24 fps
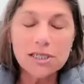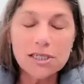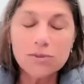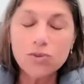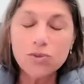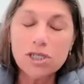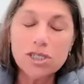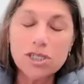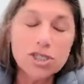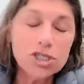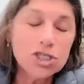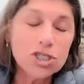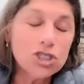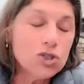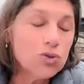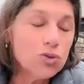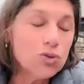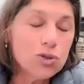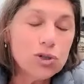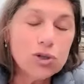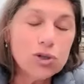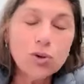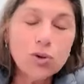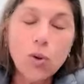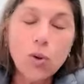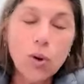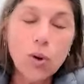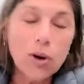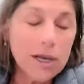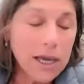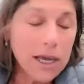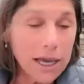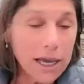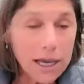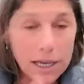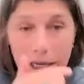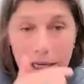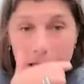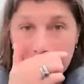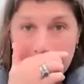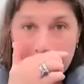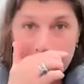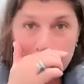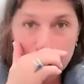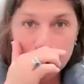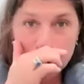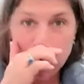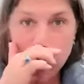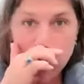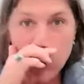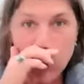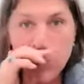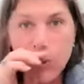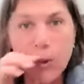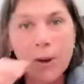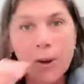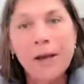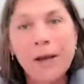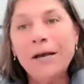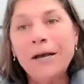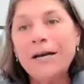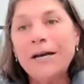And we just grew organically, you know.